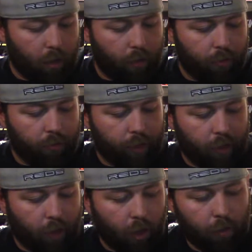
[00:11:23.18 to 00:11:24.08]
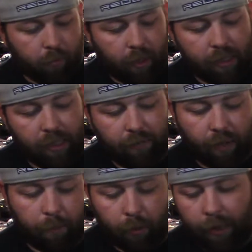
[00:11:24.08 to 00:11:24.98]
The upgrades that I've
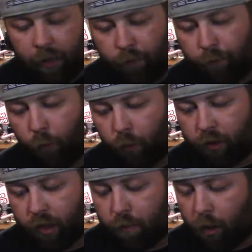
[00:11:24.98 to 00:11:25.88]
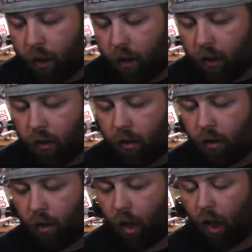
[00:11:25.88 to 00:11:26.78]
got planned for this buggy,
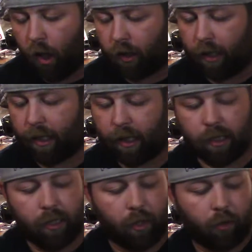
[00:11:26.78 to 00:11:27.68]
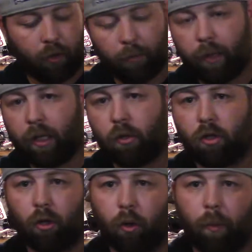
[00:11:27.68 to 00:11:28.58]
like I said, are going to be those
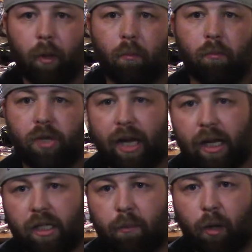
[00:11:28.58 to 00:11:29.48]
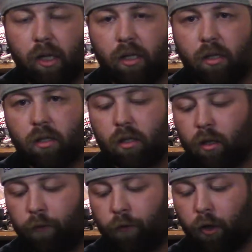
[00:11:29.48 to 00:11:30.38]
aluminum chassis braces,
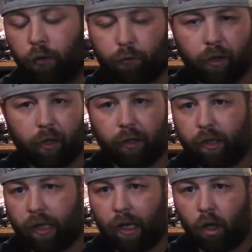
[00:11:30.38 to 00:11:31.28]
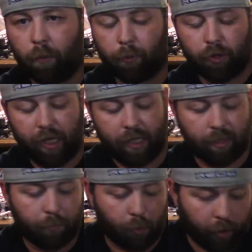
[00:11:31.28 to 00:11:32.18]
the front and rear, and then that upper
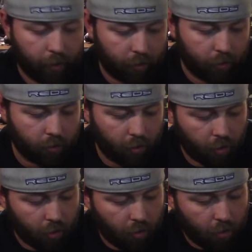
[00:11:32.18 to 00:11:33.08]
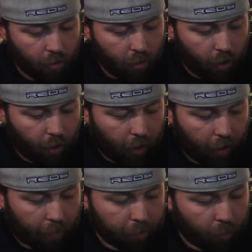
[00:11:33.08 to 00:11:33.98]
chassis plate.
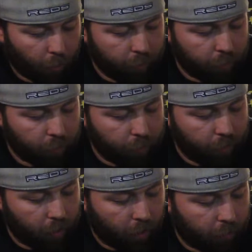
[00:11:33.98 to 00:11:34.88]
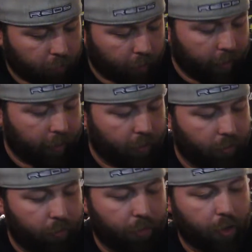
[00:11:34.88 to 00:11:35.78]
I'm going to be
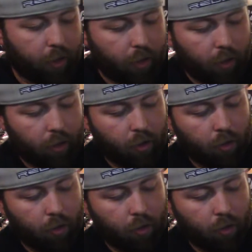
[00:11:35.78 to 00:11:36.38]
upgrading the